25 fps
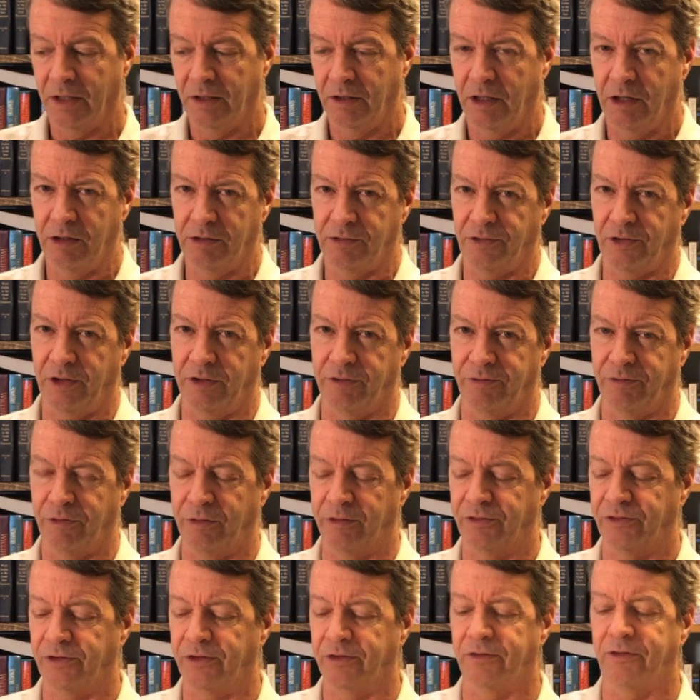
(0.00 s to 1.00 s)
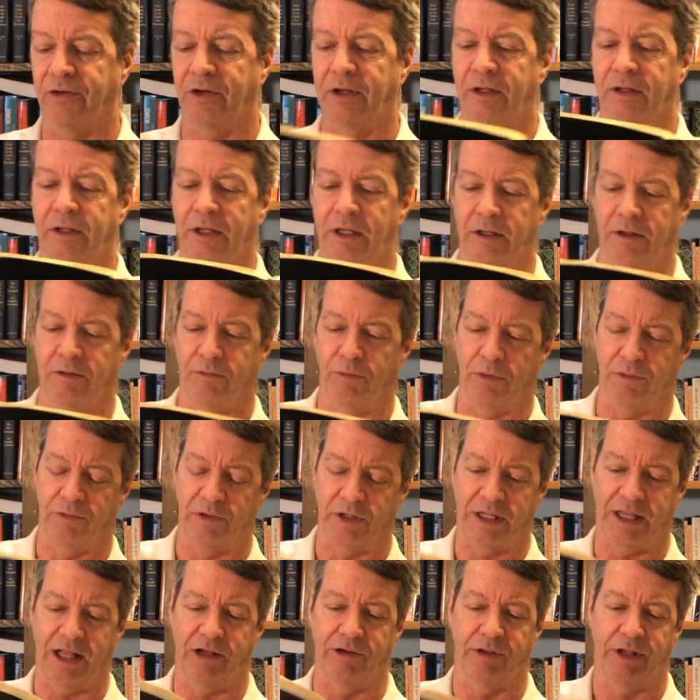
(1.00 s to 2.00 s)
There's other verses that will
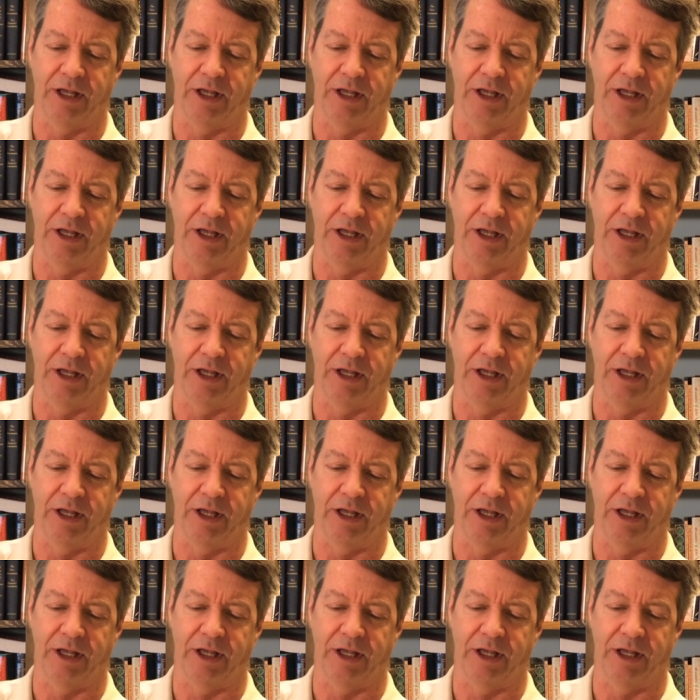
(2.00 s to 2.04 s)
declare